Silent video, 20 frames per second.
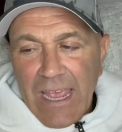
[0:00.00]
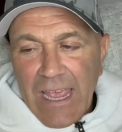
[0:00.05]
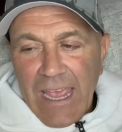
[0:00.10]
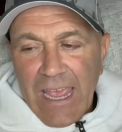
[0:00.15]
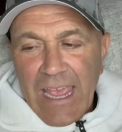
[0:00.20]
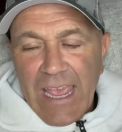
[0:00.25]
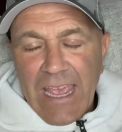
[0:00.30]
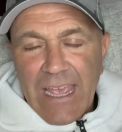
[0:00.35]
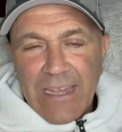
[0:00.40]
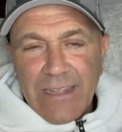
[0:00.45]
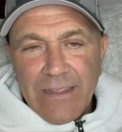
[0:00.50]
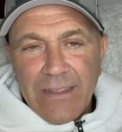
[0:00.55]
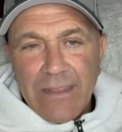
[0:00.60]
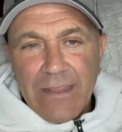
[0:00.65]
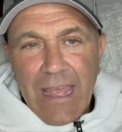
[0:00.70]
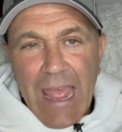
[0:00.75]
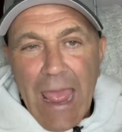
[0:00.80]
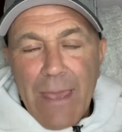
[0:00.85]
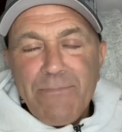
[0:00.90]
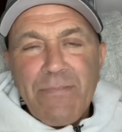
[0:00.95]
And
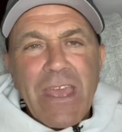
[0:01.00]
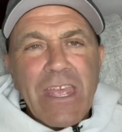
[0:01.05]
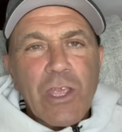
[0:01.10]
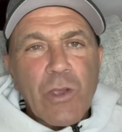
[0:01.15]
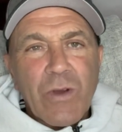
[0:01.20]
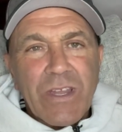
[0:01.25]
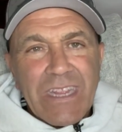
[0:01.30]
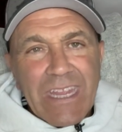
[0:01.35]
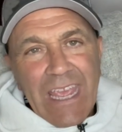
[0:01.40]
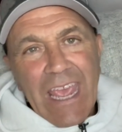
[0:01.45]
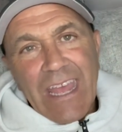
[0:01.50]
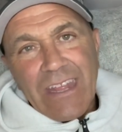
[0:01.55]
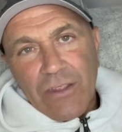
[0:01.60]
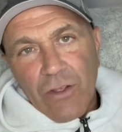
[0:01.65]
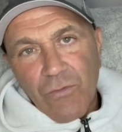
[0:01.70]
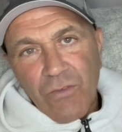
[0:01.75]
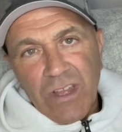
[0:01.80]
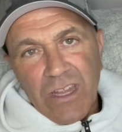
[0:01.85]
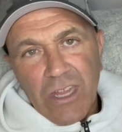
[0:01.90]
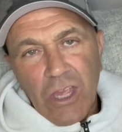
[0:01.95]
I bet you at the end it
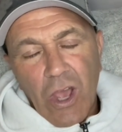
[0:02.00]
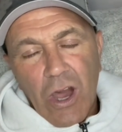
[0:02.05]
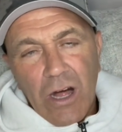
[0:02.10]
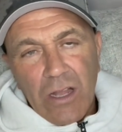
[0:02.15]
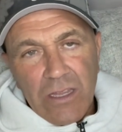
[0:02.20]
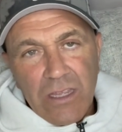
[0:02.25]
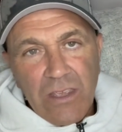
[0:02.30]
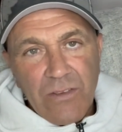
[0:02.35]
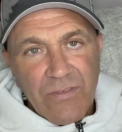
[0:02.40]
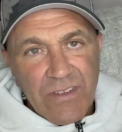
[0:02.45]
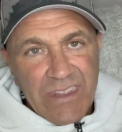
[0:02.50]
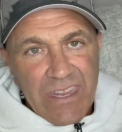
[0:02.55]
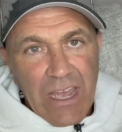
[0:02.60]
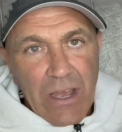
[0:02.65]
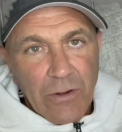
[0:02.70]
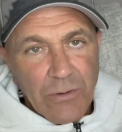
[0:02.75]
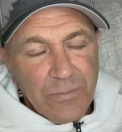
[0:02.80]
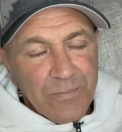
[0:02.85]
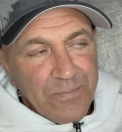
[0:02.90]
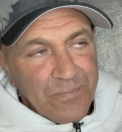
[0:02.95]
really all evened
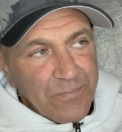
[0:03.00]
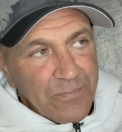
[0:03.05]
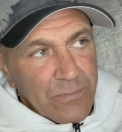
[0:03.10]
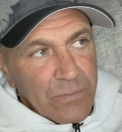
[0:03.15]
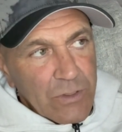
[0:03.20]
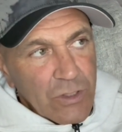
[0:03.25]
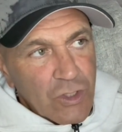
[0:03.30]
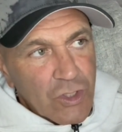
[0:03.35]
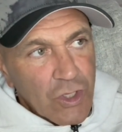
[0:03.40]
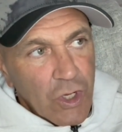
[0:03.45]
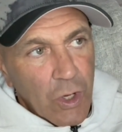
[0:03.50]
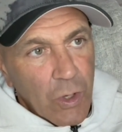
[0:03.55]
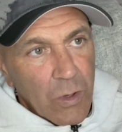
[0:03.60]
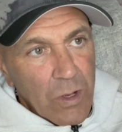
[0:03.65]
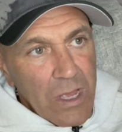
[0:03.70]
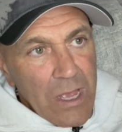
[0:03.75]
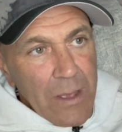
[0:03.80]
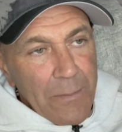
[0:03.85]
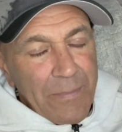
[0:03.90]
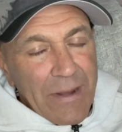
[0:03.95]
out. So,
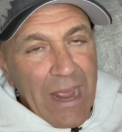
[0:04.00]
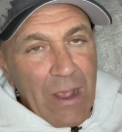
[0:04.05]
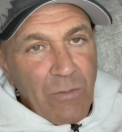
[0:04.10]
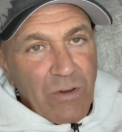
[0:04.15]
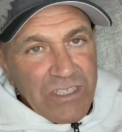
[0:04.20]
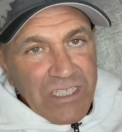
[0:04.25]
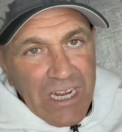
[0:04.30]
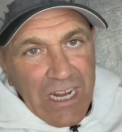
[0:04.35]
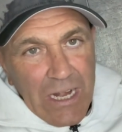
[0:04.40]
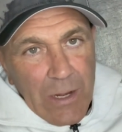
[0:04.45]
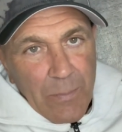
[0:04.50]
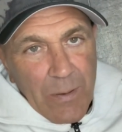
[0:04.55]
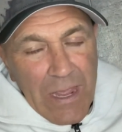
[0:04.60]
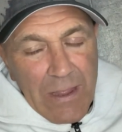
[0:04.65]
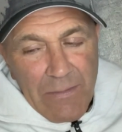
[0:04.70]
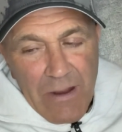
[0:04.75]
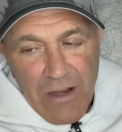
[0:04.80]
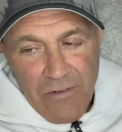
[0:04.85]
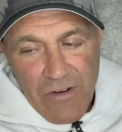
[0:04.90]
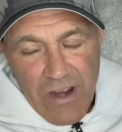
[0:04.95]
but I wasn't going to pay
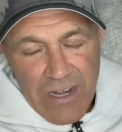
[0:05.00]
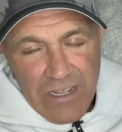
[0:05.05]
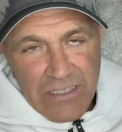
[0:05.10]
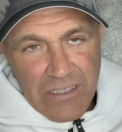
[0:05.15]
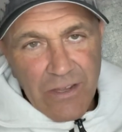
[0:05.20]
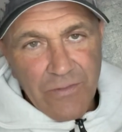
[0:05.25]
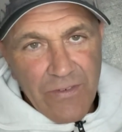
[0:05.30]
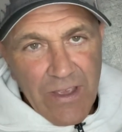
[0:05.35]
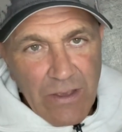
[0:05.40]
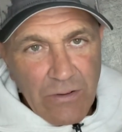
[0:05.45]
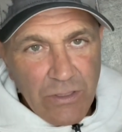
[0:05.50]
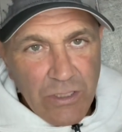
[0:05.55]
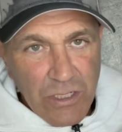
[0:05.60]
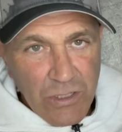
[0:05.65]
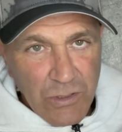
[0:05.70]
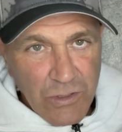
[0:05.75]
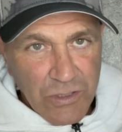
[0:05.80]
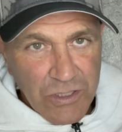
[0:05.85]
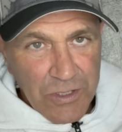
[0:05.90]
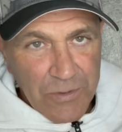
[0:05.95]
my runners if I was
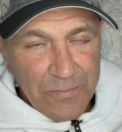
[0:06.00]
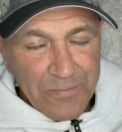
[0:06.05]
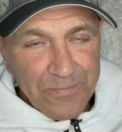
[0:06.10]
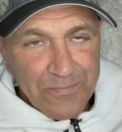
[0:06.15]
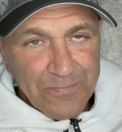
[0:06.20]
losing.